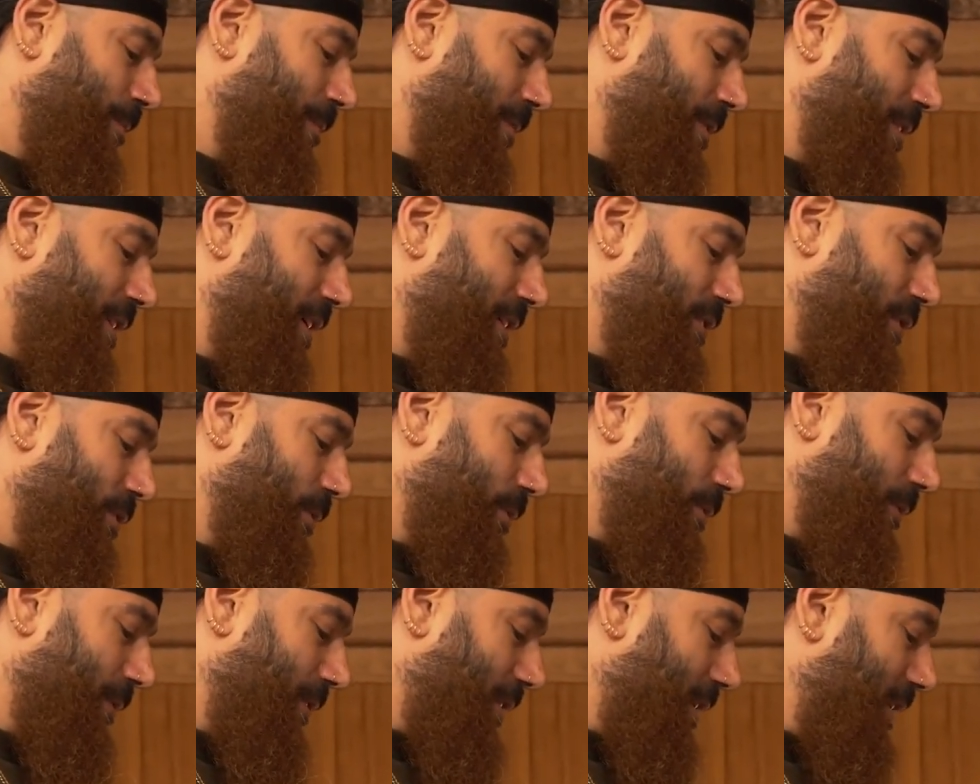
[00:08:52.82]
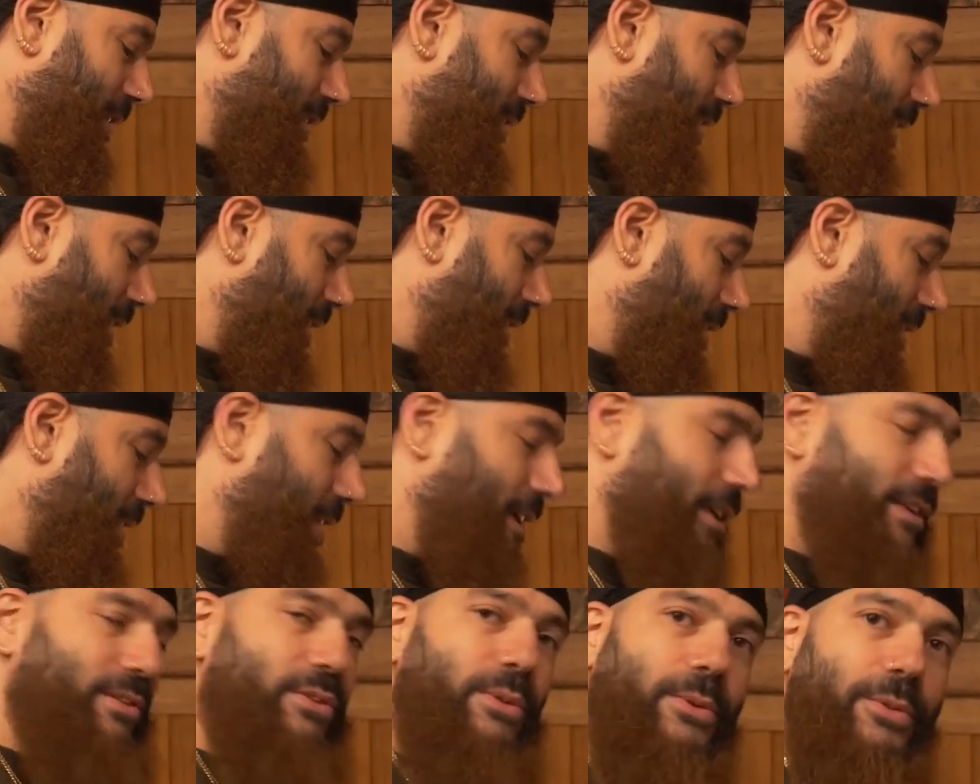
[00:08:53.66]
these sorts of things like
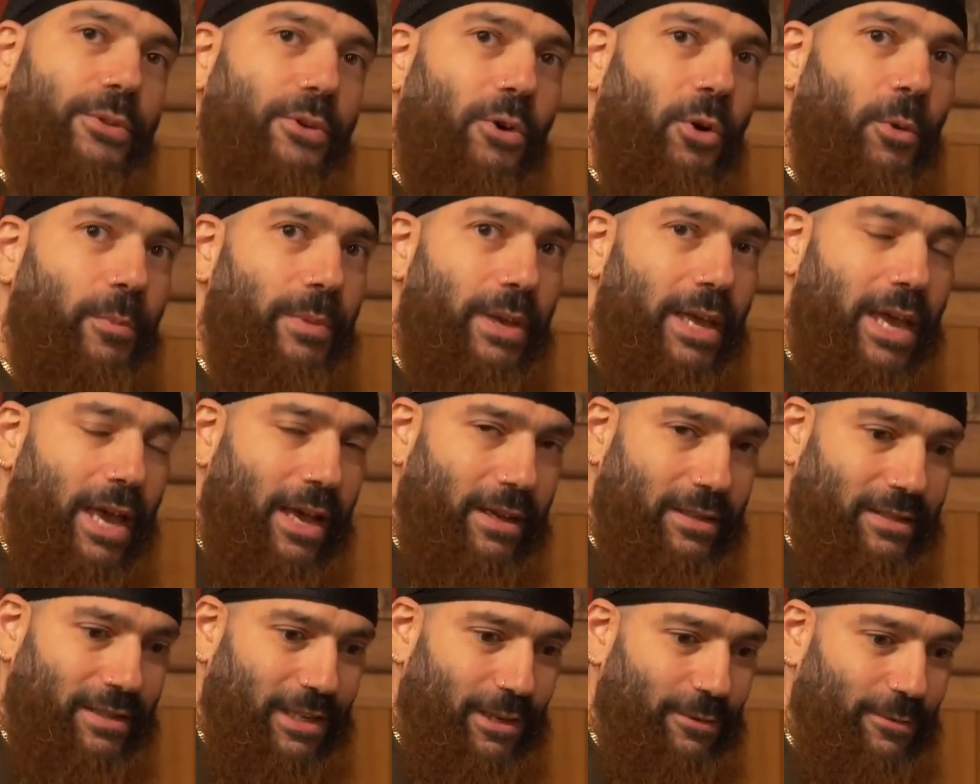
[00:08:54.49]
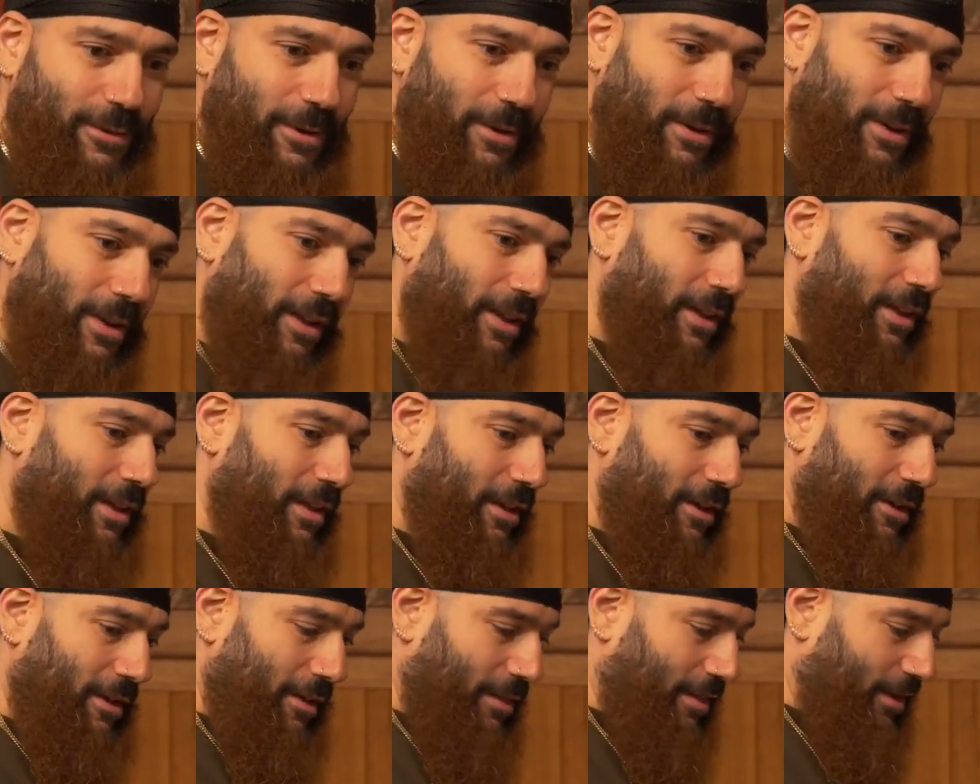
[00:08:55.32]
this or the OBX even,
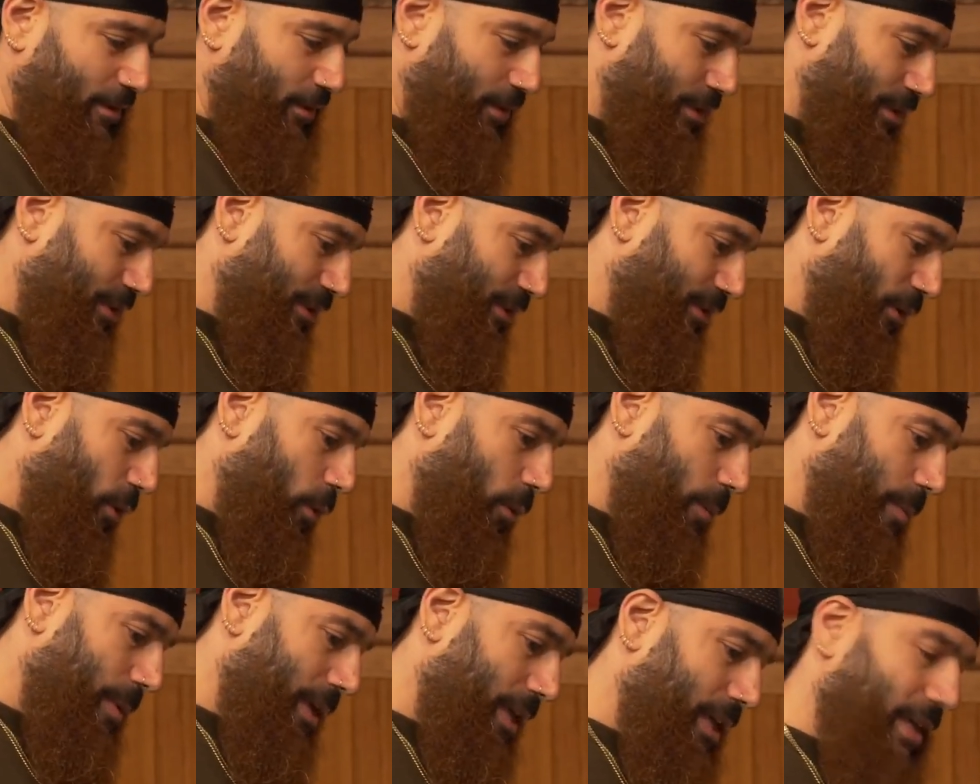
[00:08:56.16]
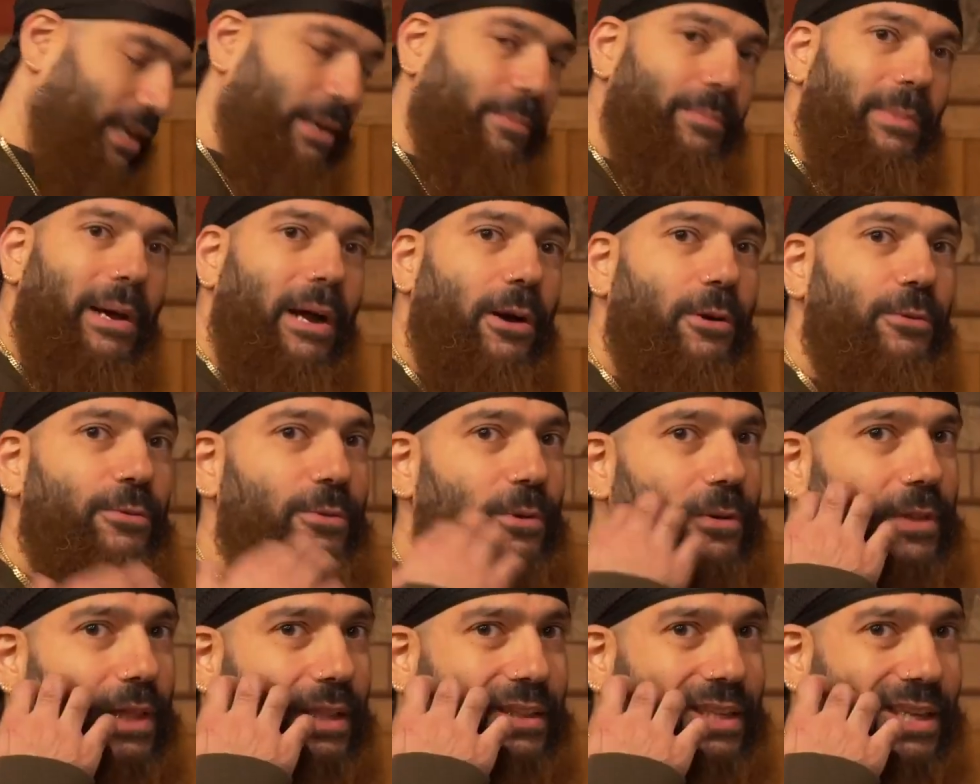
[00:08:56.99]
they're so big and
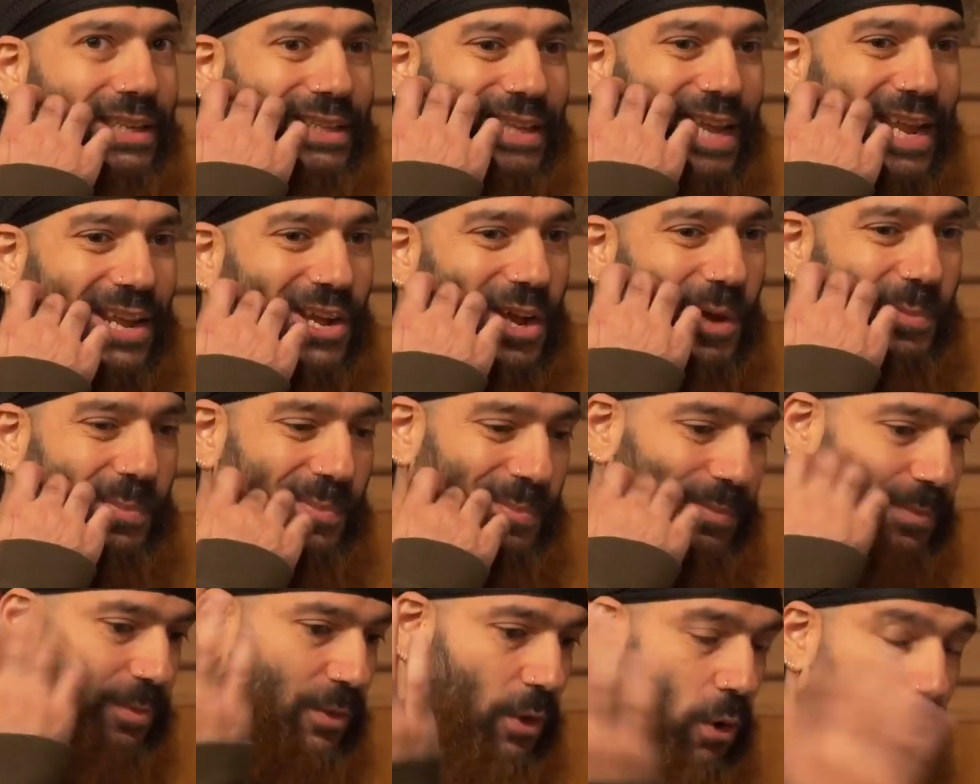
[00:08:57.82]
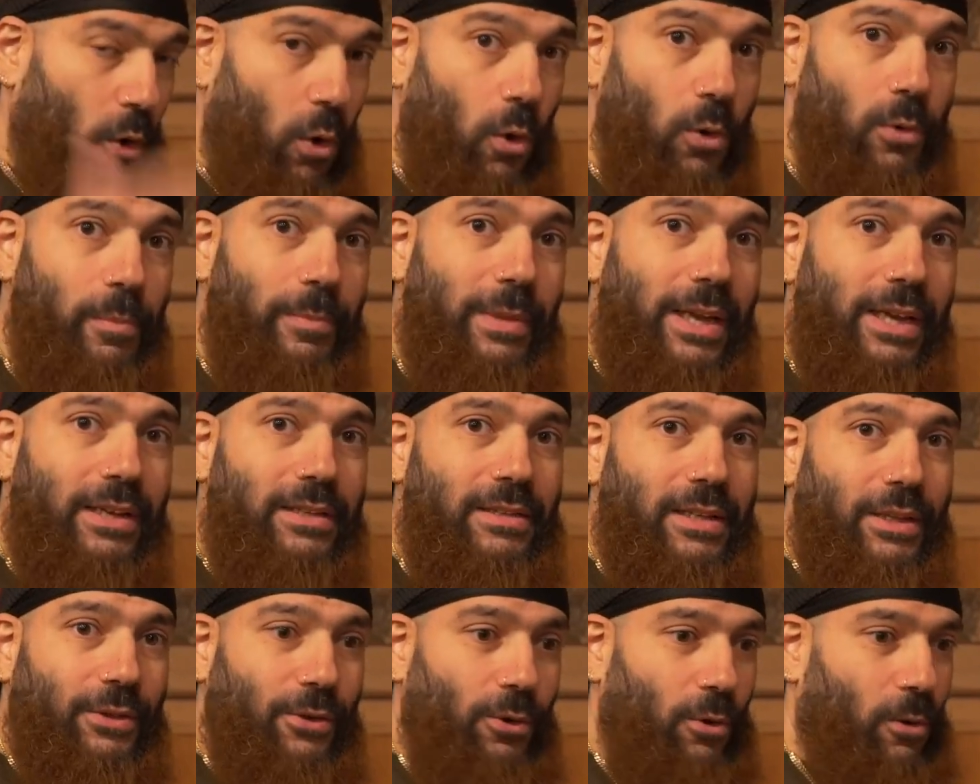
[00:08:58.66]
powerful that they take up the whole
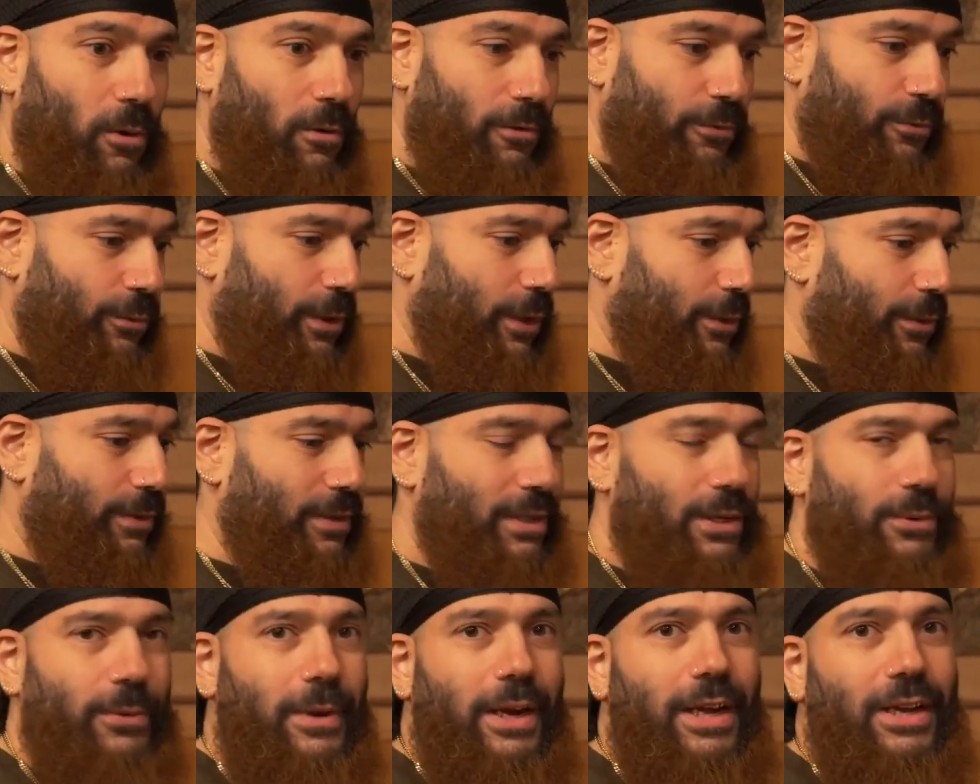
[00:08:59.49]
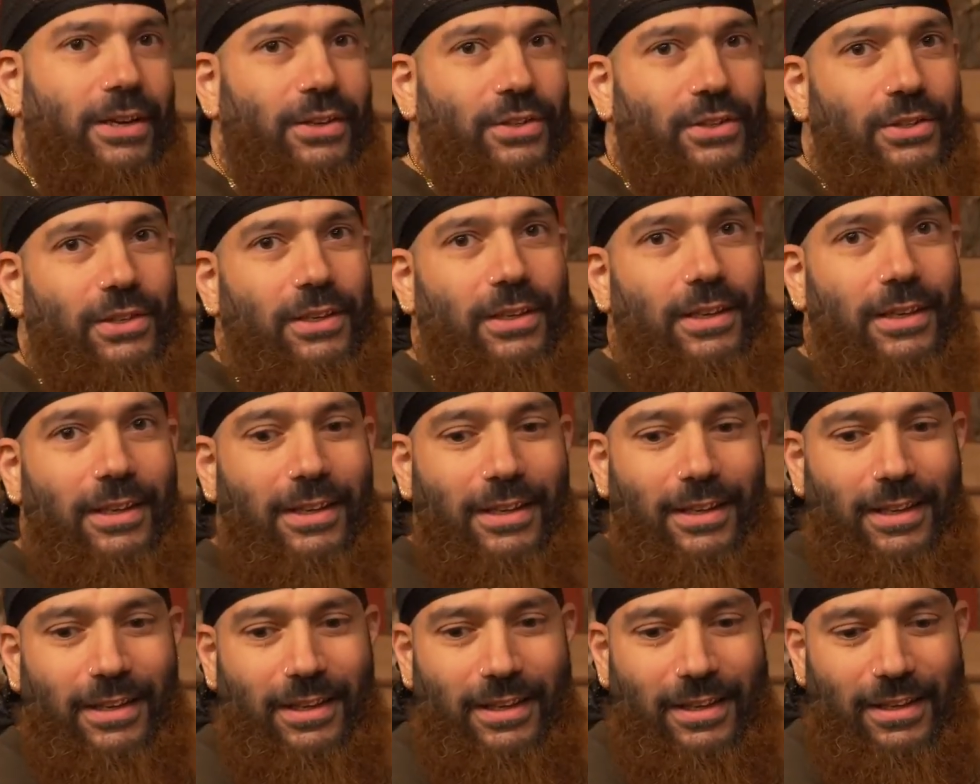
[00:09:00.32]
mix and the whole frequency range.
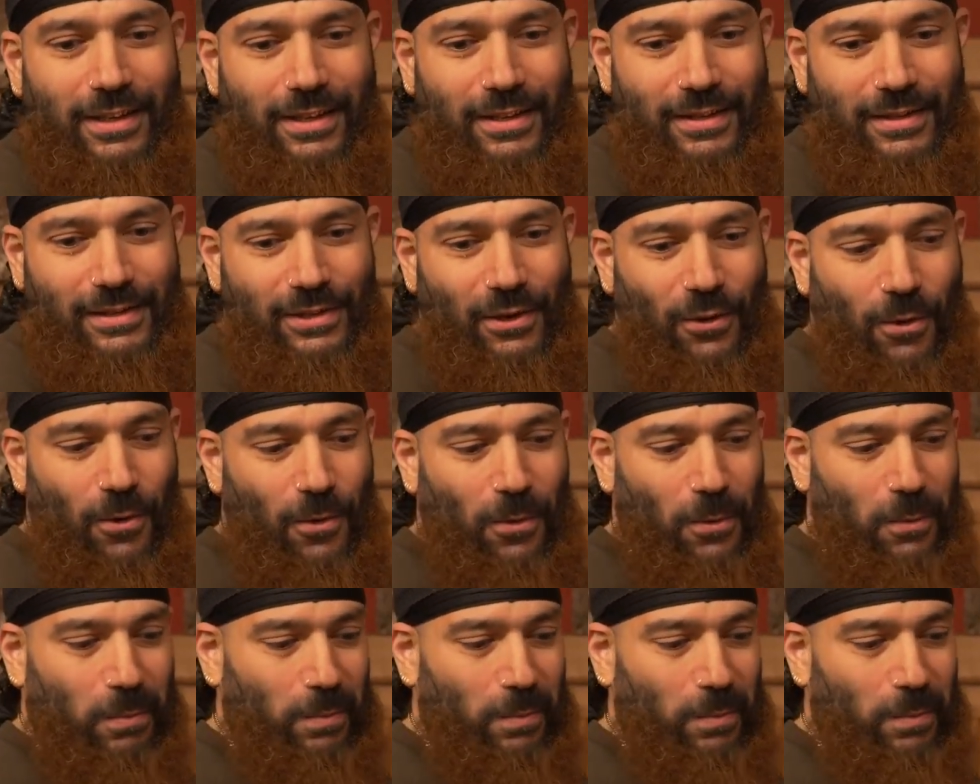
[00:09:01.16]
So